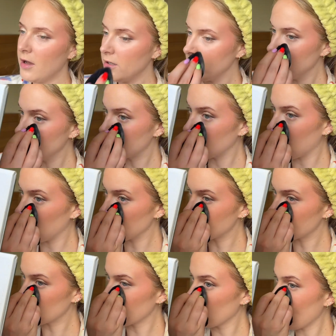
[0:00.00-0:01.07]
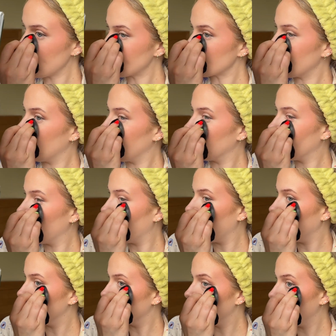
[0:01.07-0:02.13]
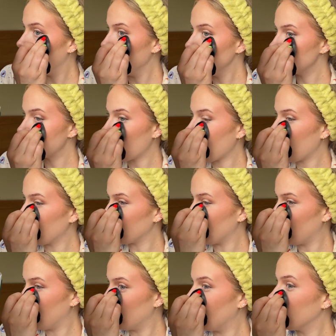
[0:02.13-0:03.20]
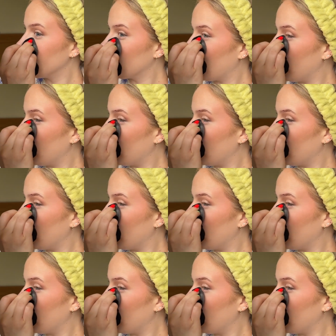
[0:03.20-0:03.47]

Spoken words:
used to go straight in with loose powder under my